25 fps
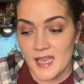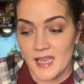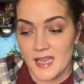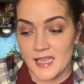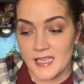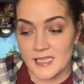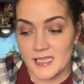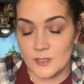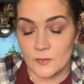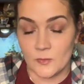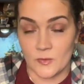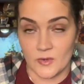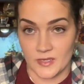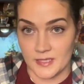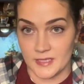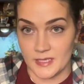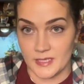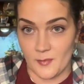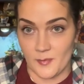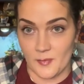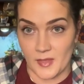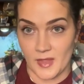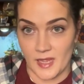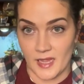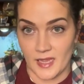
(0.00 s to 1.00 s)
is worth
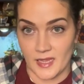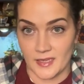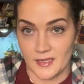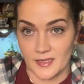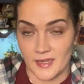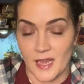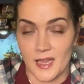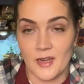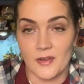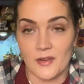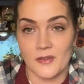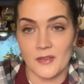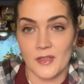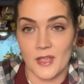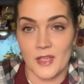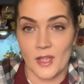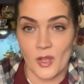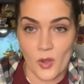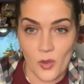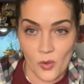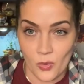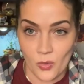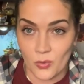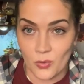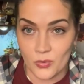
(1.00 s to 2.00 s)
something. Not everything
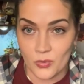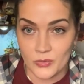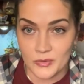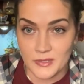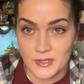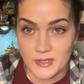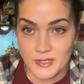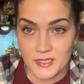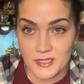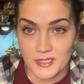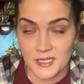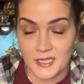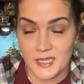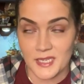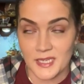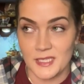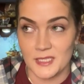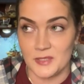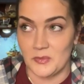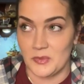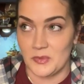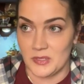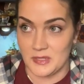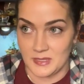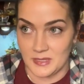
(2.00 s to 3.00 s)
old
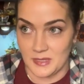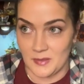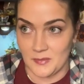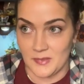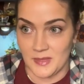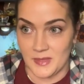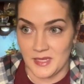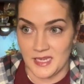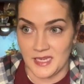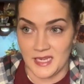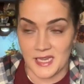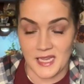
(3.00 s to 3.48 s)
is worth something.